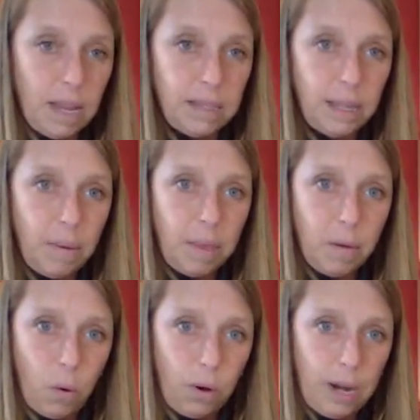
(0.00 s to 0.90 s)
some of the
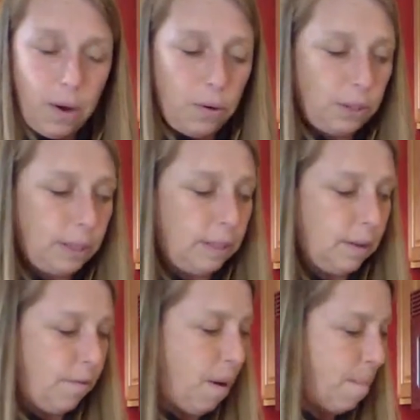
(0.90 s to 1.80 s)

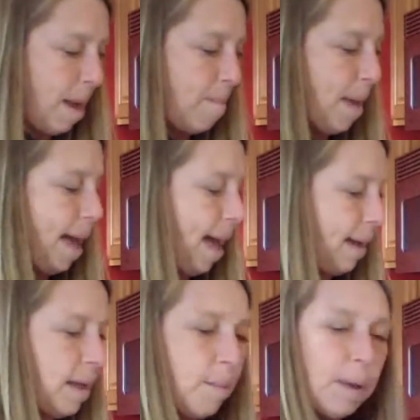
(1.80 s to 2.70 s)
Oreos from my bag,